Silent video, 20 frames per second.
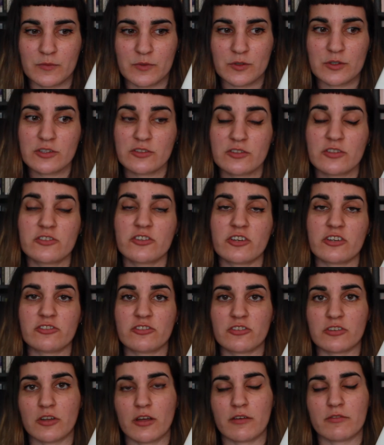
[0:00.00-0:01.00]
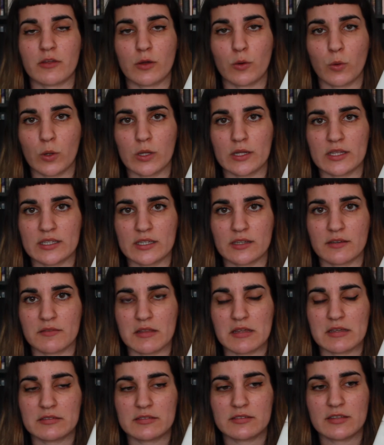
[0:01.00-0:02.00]
good suggestion of the quality of
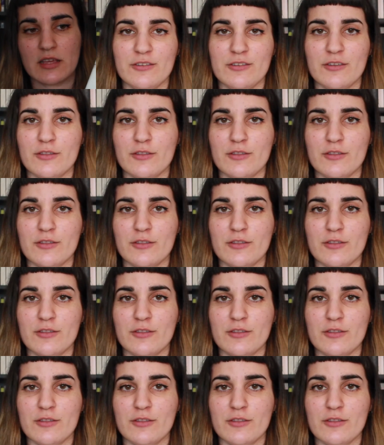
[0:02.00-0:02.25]
this.